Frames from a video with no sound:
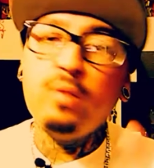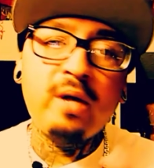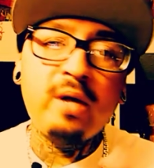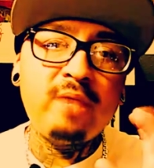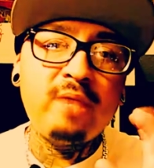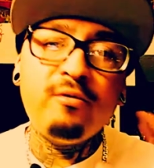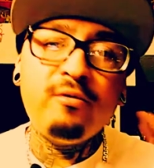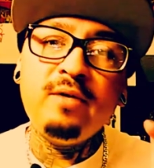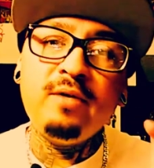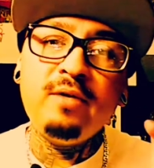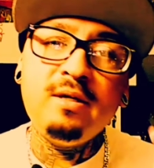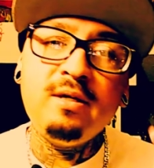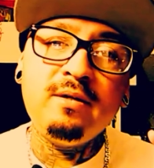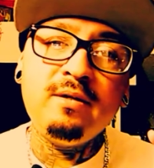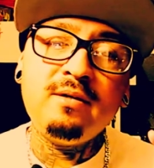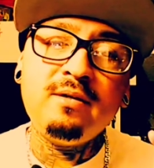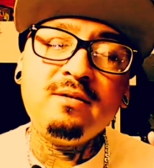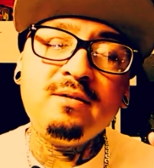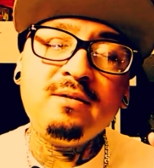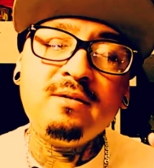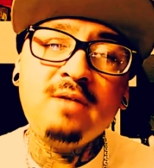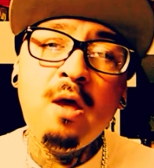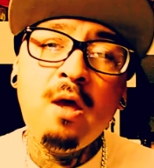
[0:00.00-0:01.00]
or whatever
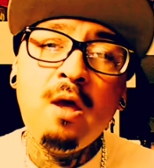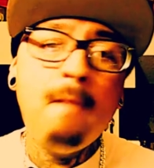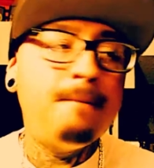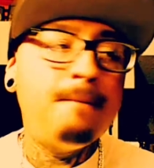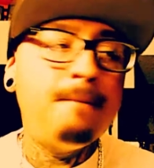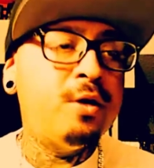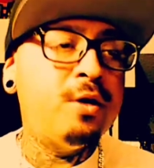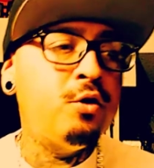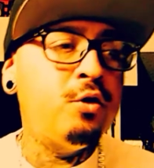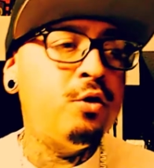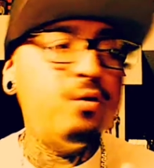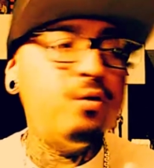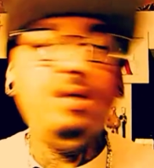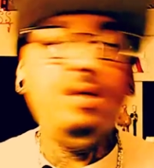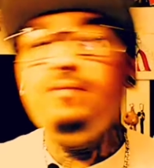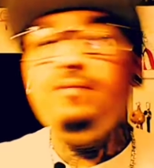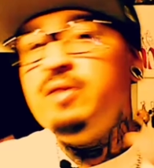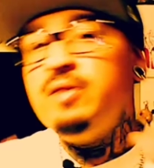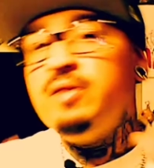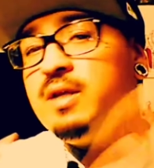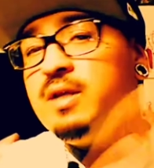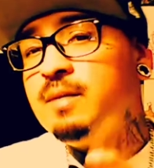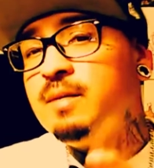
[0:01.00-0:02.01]
he is, but you're
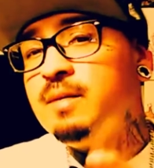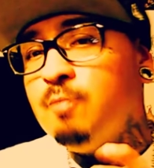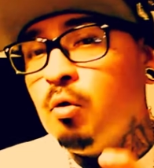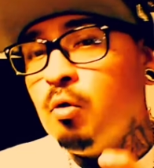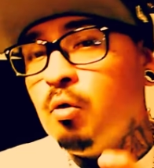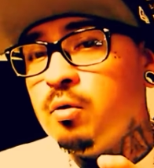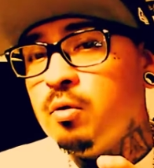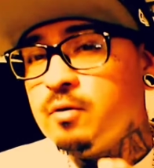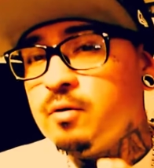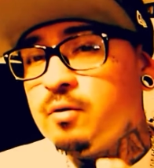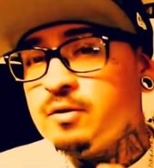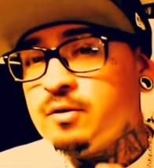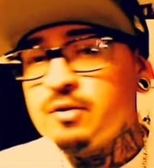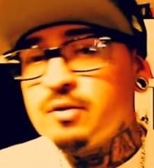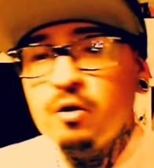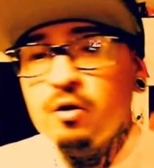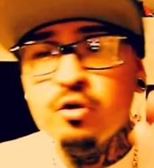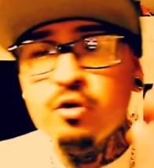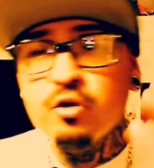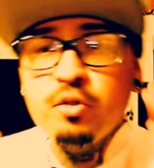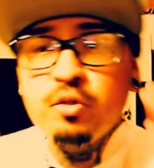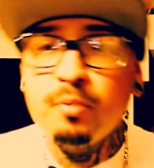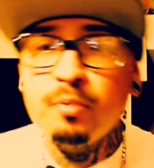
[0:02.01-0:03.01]
giving him
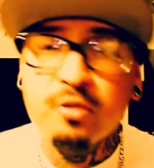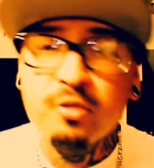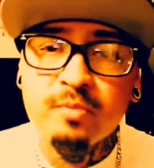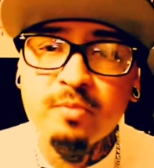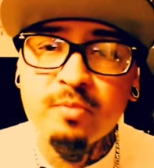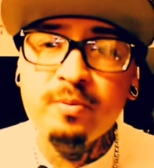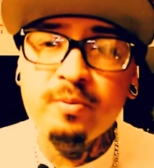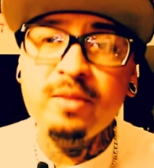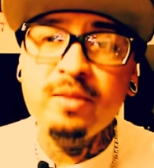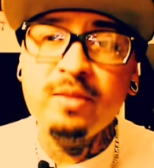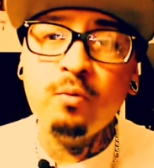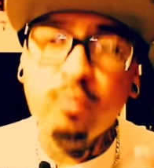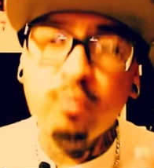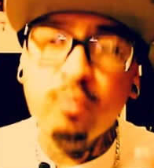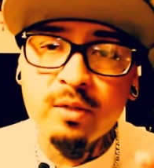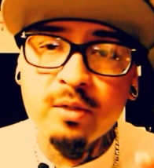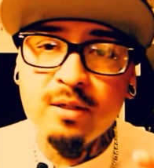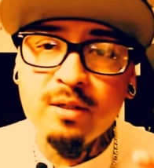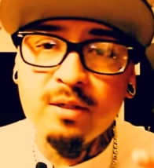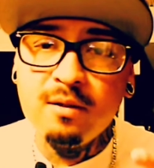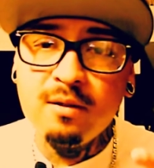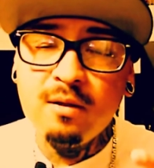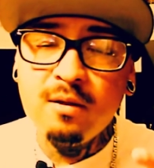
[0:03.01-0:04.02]
orders. Aren't you supposed to be the
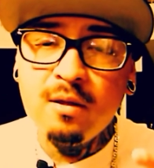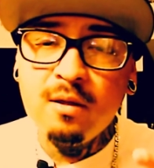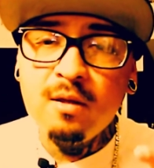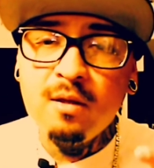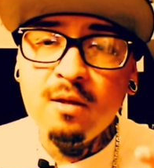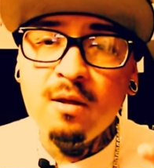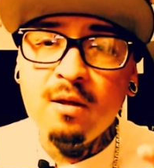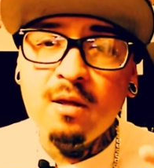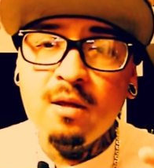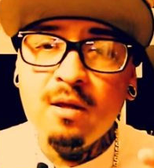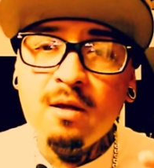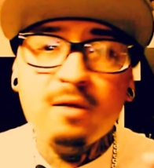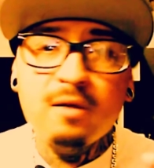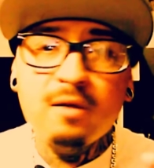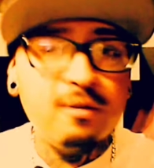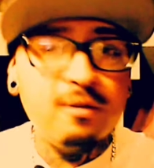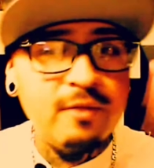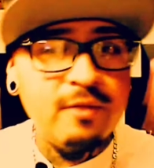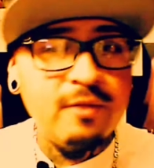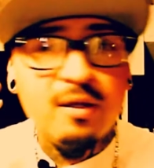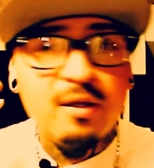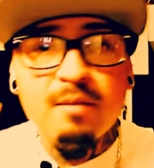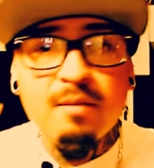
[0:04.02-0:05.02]
rookie?
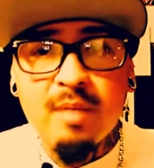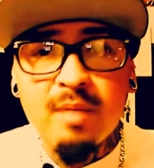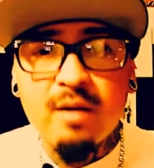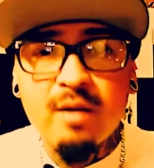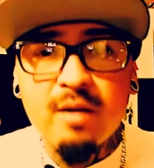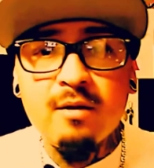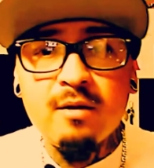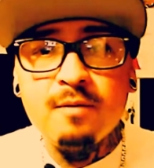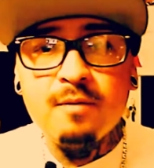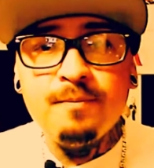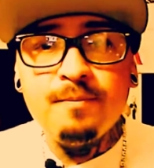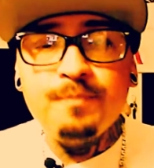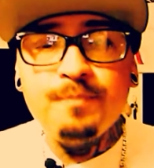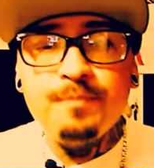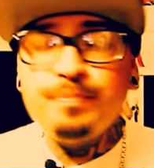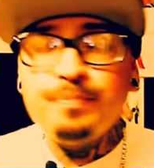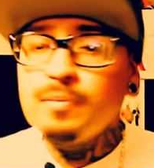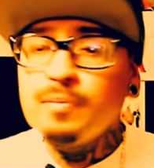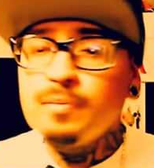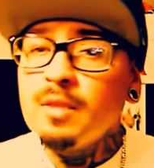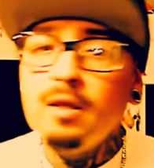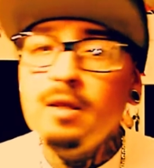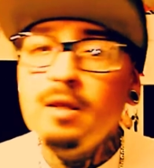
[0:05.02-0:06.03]
Think about it.
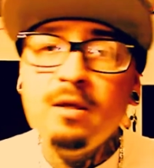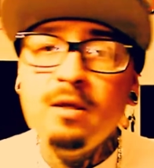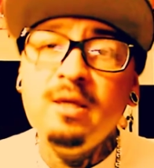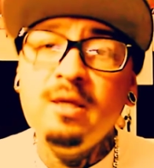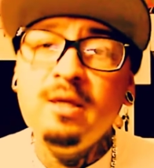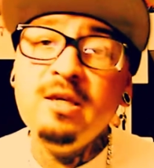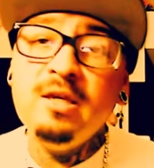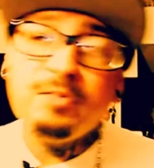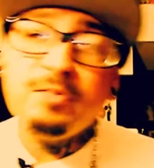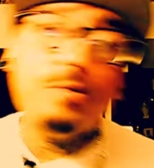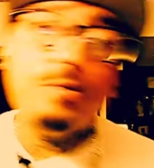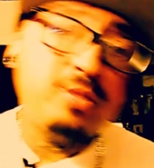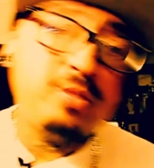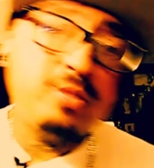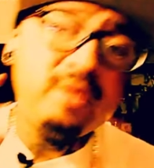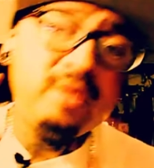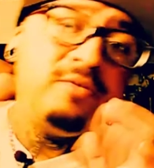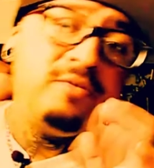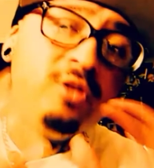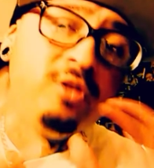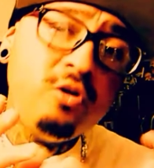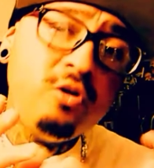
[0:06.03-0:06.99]
He's supposed to be